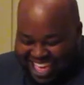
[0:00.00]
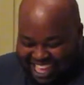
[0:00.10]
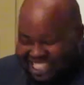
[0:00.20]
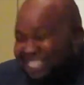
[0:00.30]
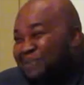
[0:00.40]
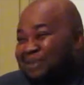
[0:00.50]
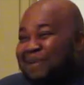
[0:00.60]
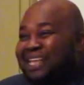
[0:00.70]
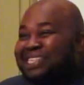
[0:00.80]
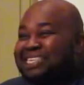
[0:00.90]
and some of them
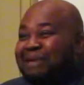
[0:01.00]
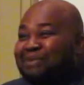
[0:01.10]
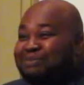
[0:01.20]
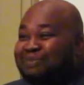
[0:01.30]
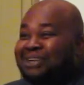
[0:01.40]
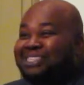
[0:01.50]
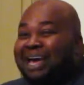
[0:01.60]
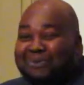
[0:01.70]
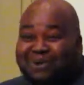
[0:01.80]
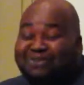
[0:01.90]
had the same experience
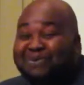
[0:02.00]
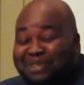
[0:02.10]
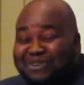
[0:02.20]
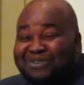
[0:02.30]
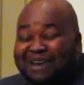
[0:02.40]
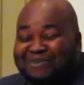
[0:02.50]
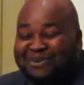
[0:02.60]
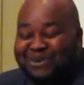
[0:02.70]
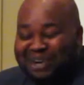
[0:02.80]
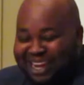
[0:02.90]
I went through with the graphic
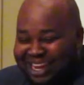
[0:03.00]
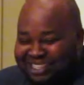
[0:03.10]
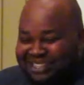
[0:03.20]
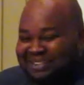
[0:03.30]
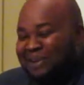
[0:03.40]
organizer,